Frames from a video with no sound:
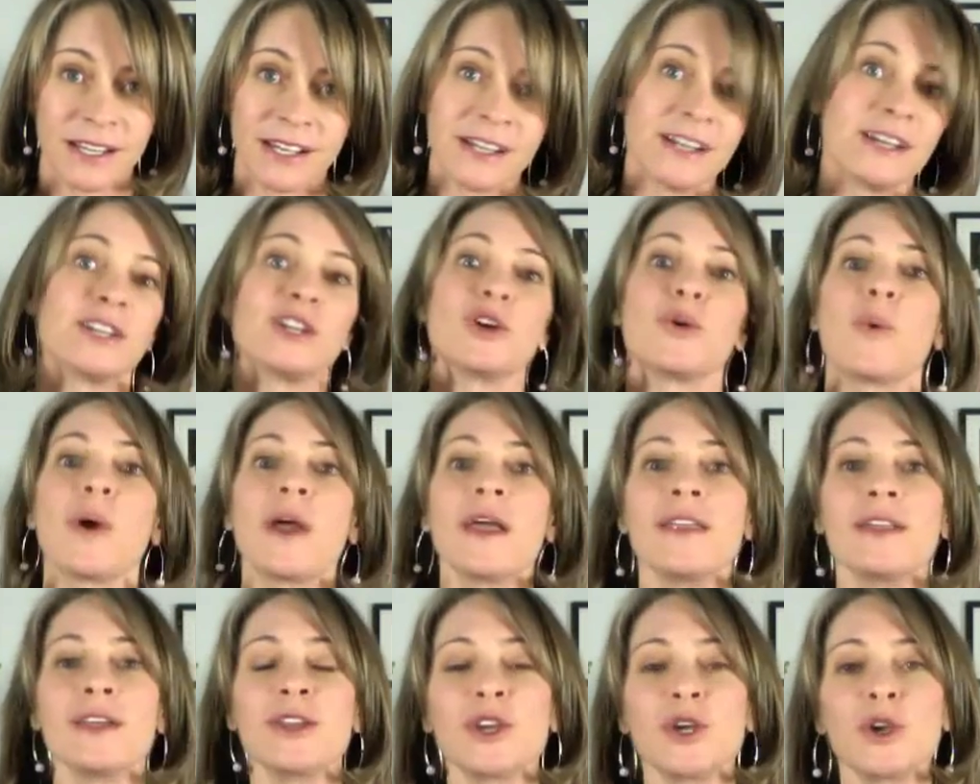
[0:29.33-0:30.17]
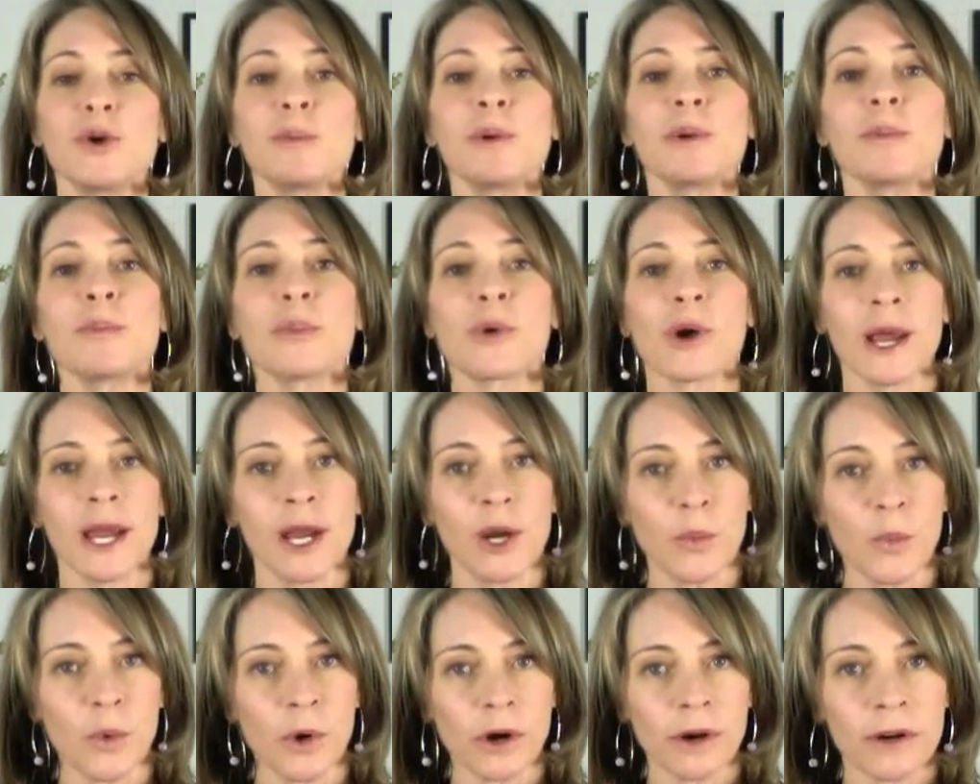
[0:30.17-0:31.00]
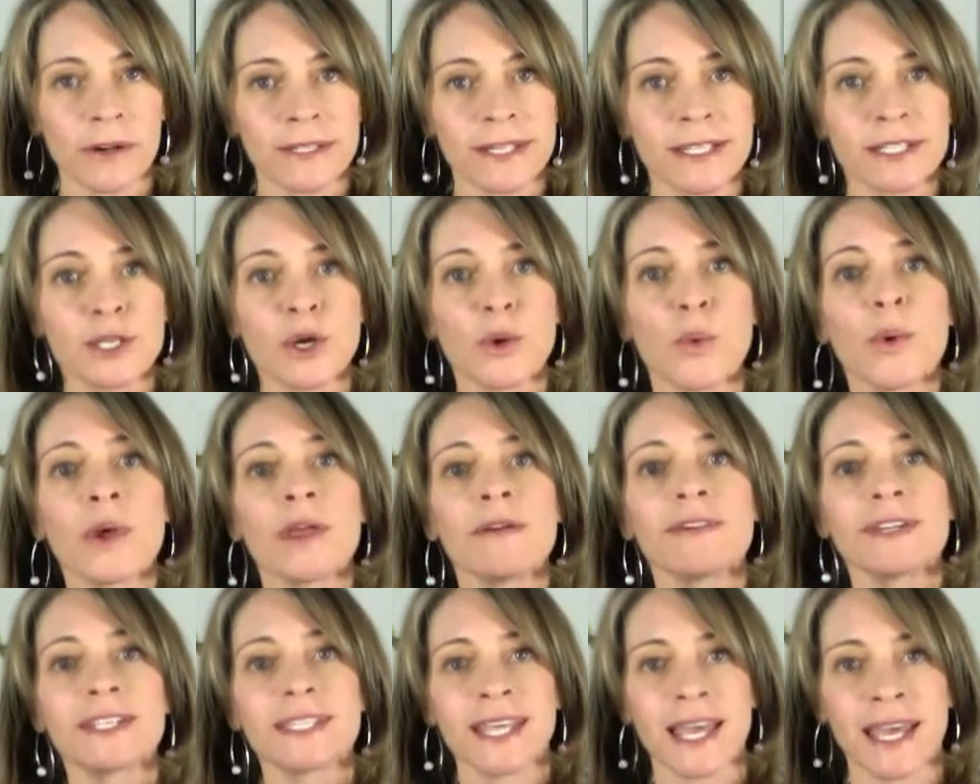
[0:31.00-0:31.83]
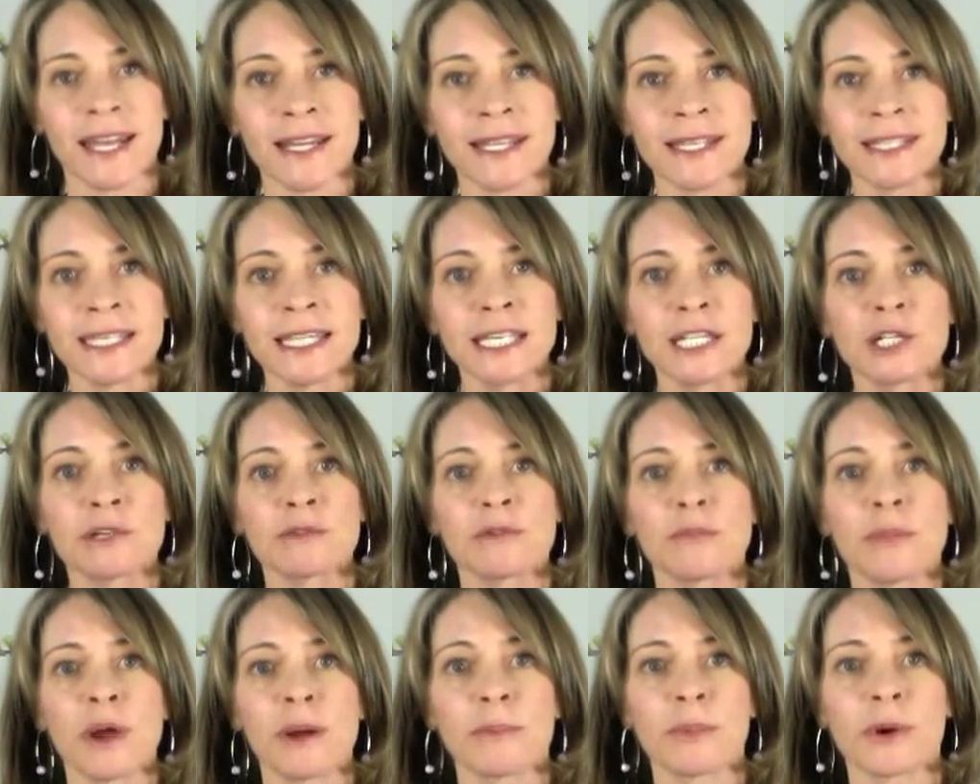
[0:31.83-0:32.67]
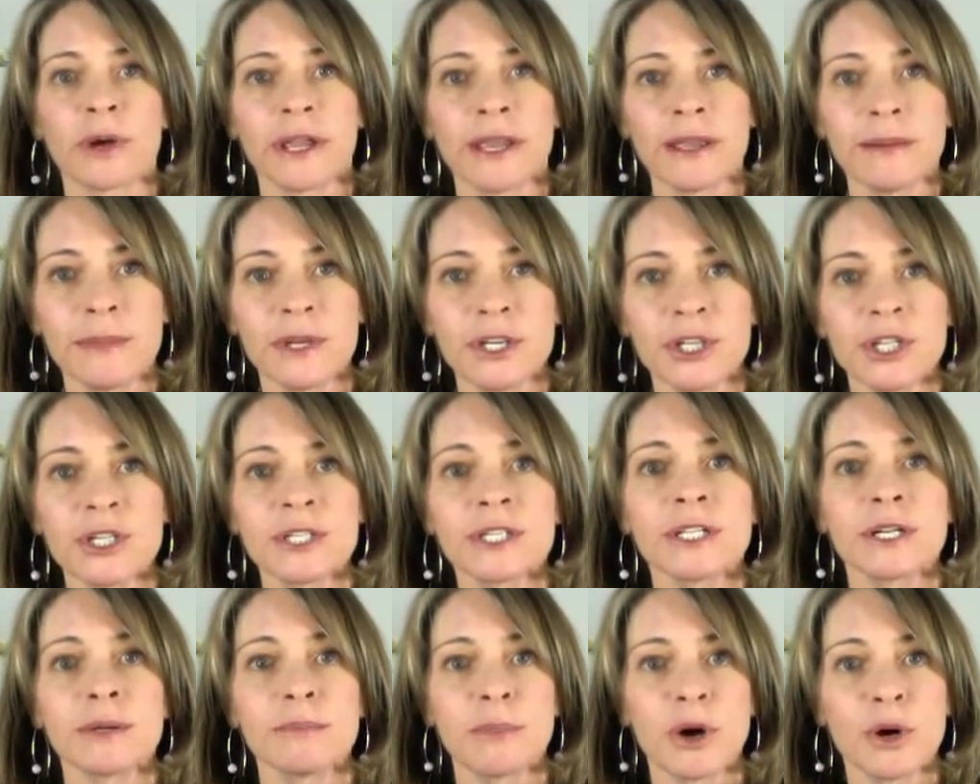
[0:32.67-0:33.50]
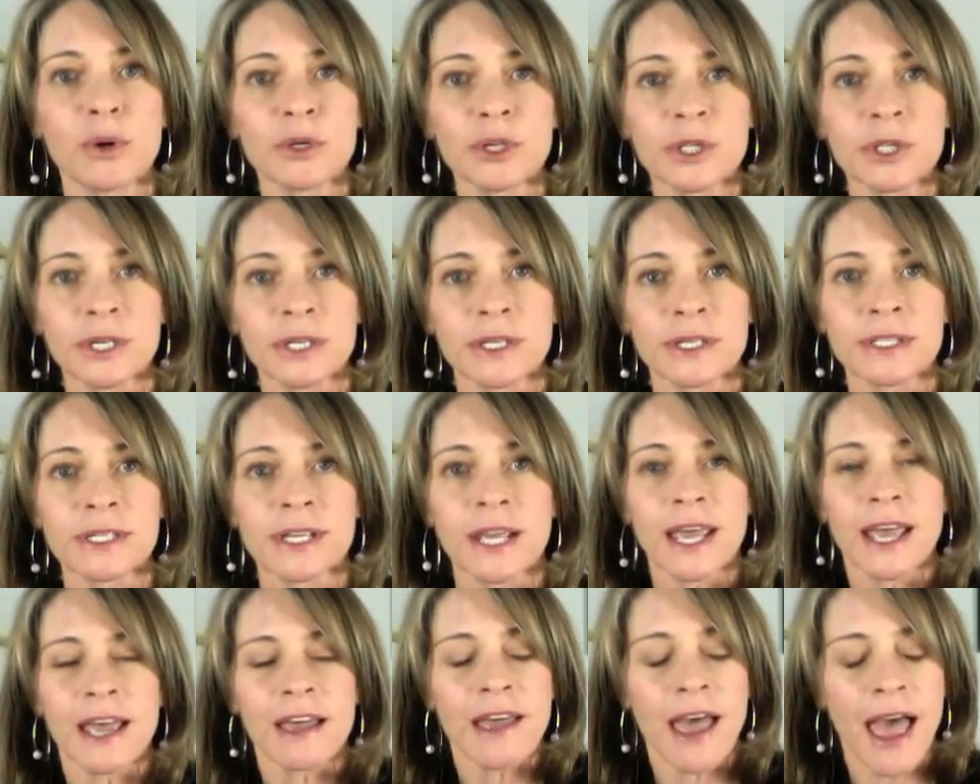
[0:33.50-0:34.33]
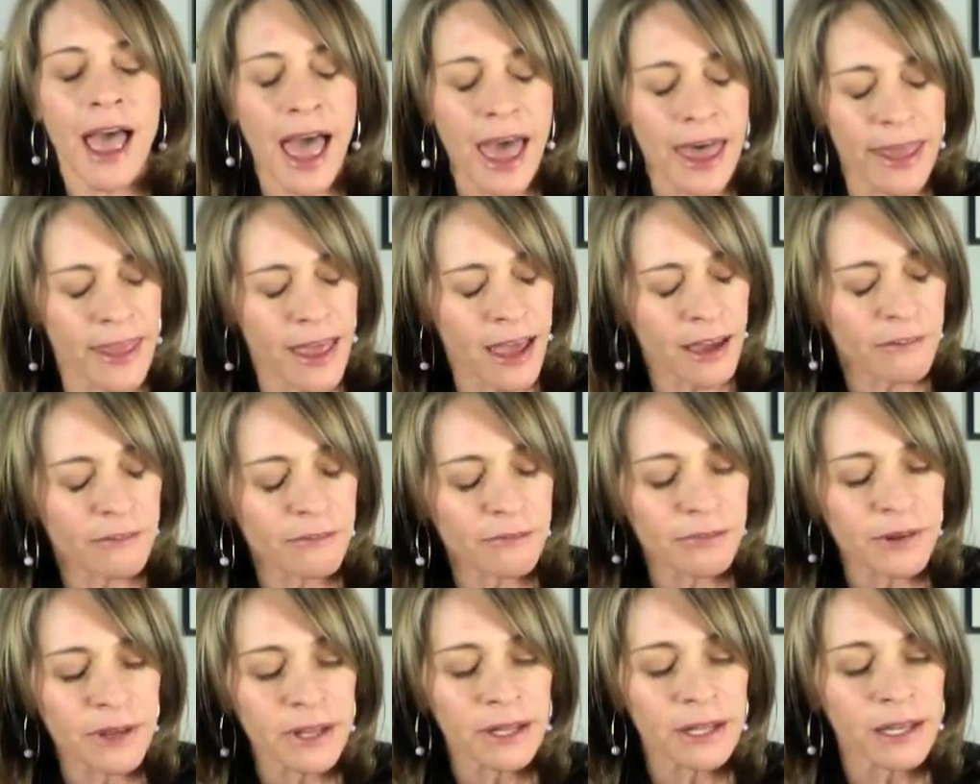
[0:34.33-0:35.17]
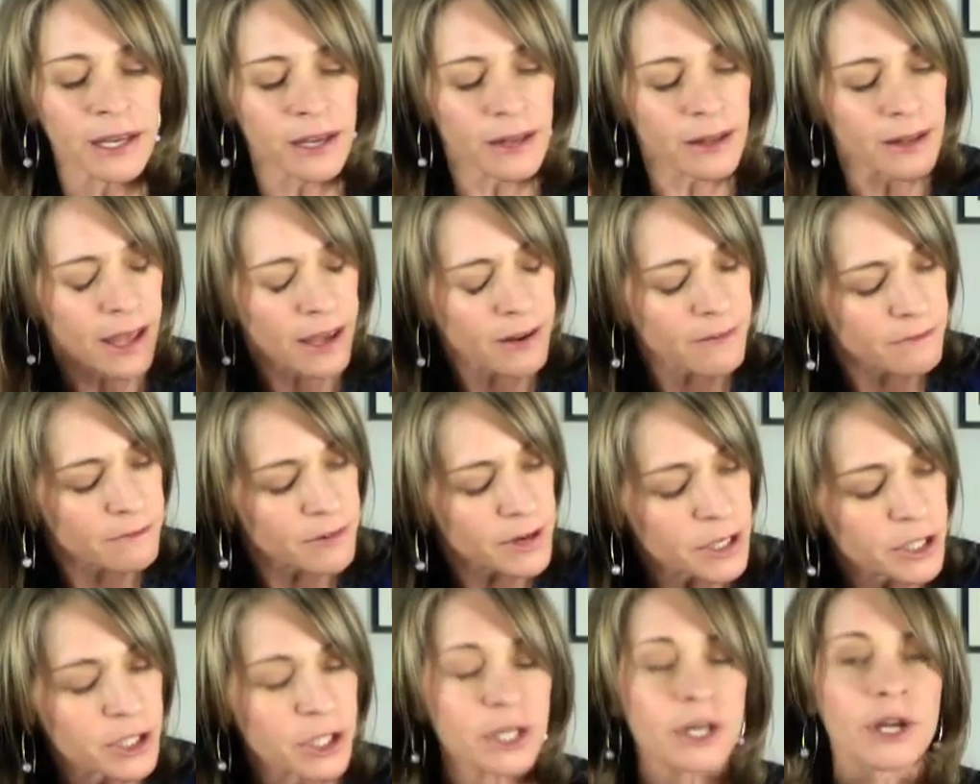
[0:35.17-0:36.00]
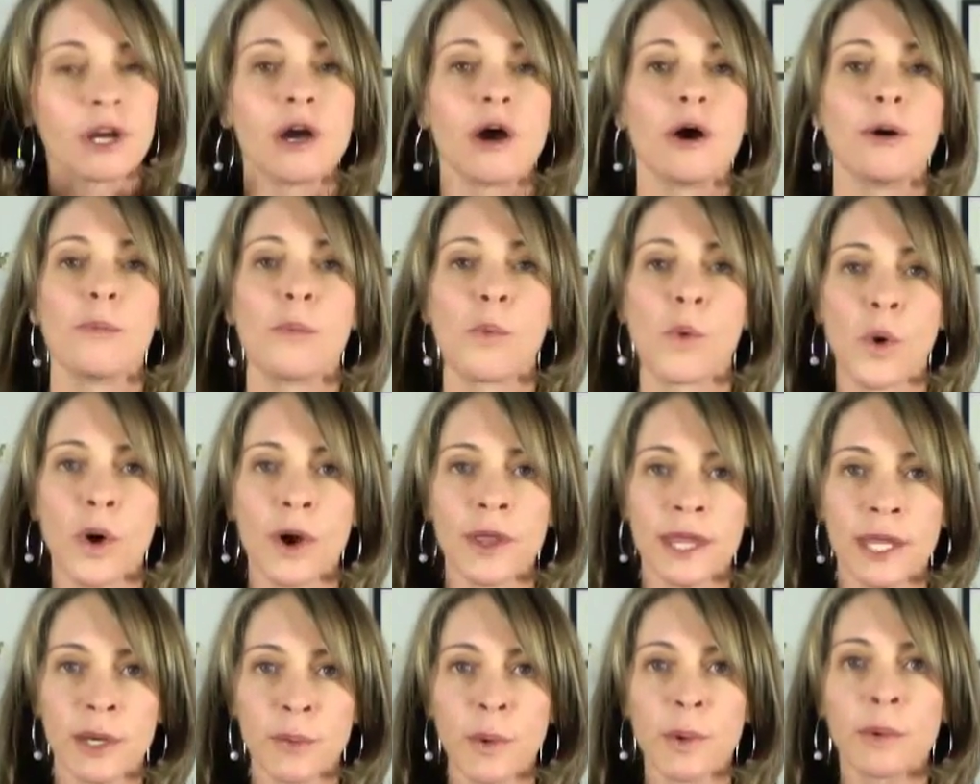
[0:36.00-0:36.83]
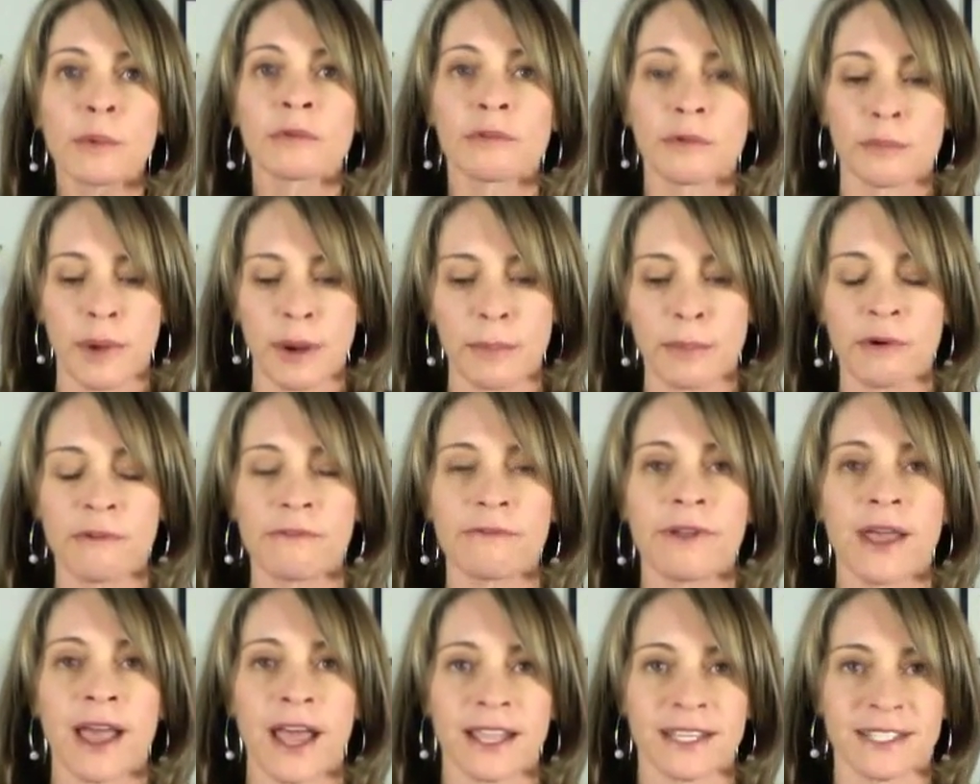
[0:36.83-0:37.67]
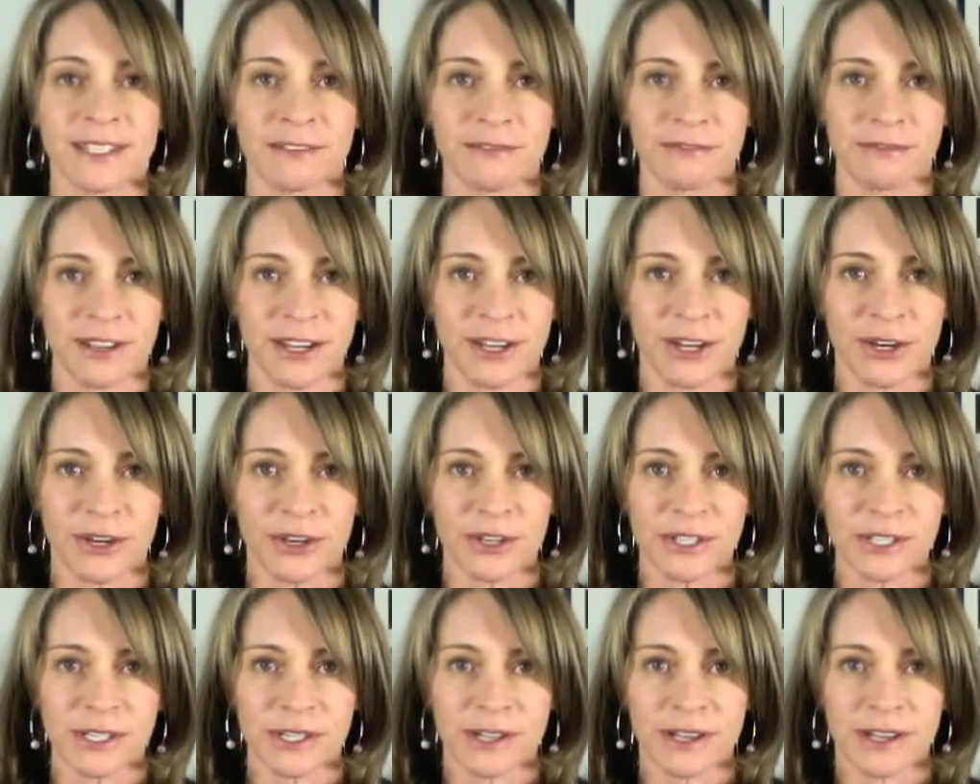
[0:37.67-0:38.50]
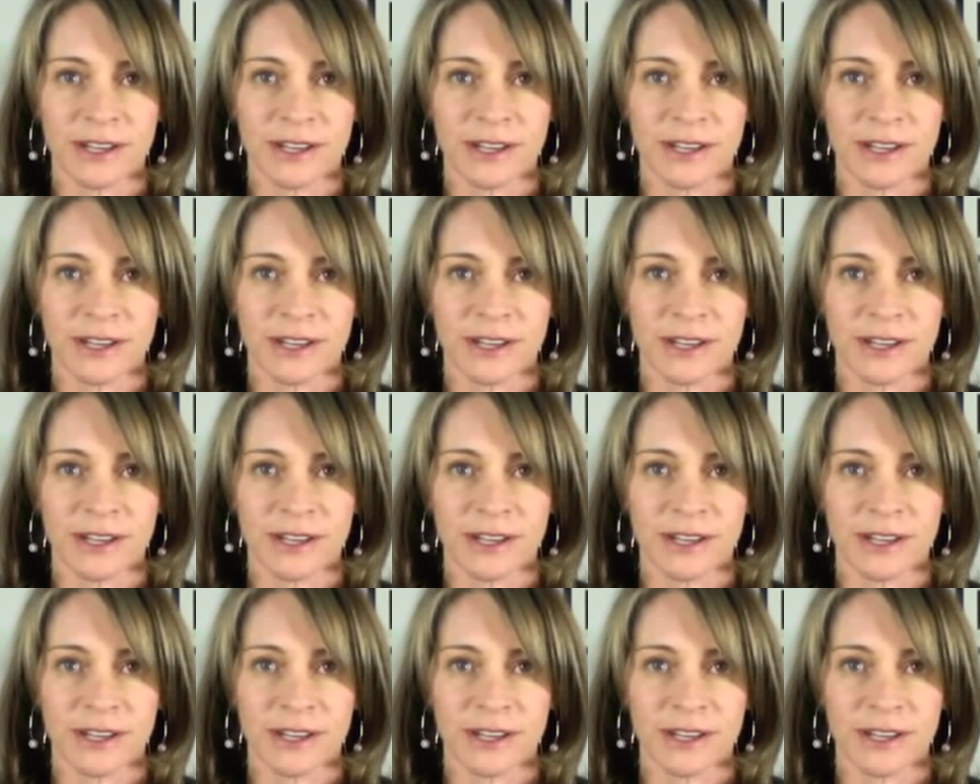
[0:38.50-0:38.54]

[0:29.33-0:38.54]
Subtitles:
The way the human brain works is that we have a tendency to remember images and emotions, that feeling, that vision, more than we will remember facts and figures.